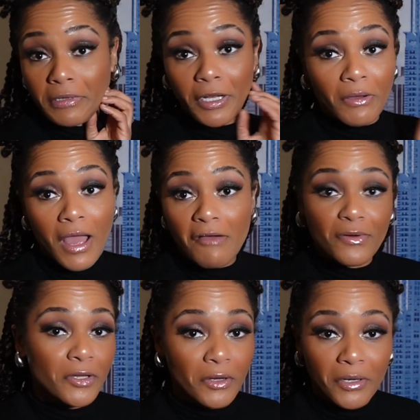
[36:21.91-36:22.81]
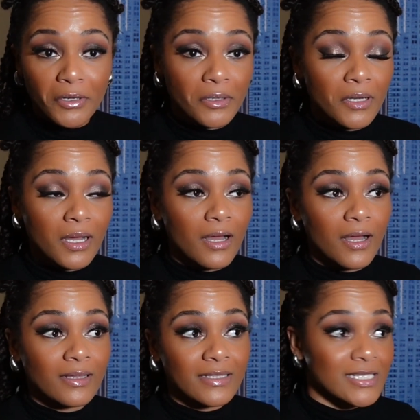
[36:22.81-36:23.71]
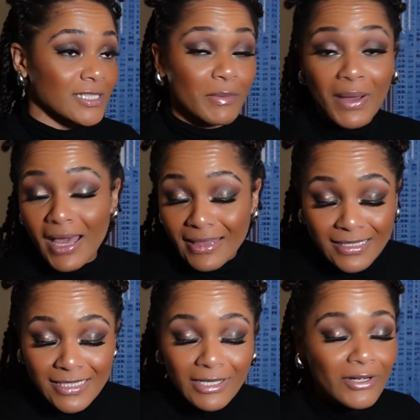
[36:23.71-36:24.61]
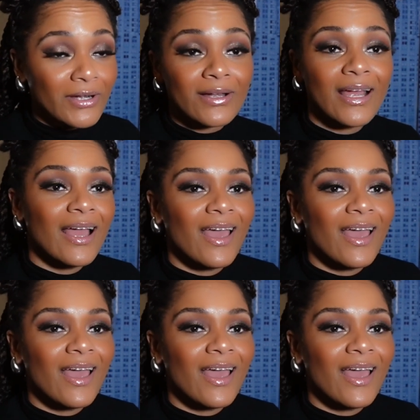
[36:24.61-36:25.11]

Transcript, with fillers: you know, have on your uh, list to buy this year